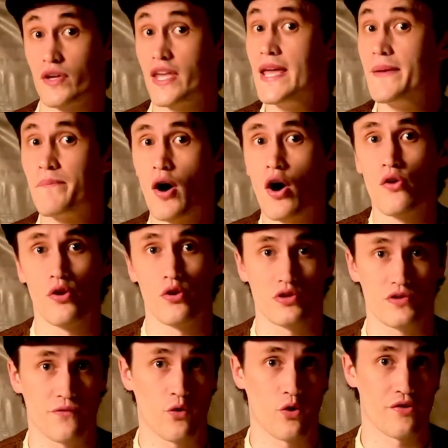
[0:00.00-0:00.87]
keep all
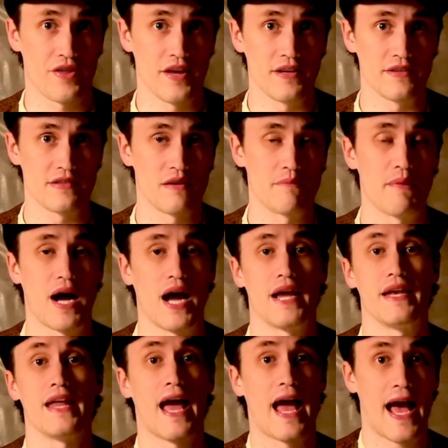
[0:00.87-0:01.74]
those four things in
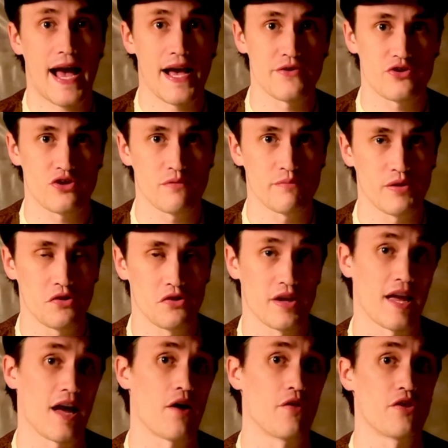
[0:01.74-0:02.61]
mind as you're
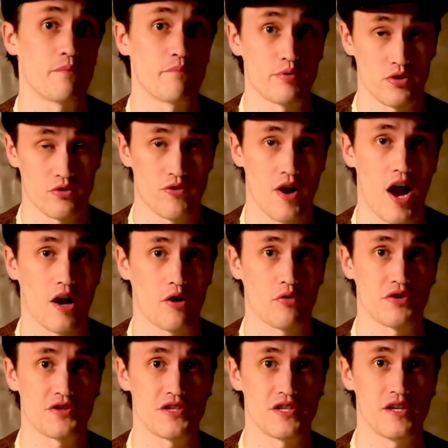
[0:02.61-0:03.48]
building out the
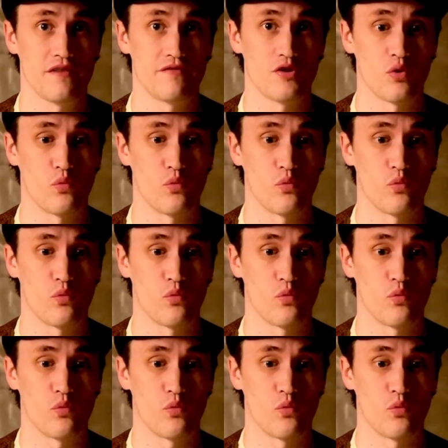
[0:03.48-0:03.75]
bureaucracy of your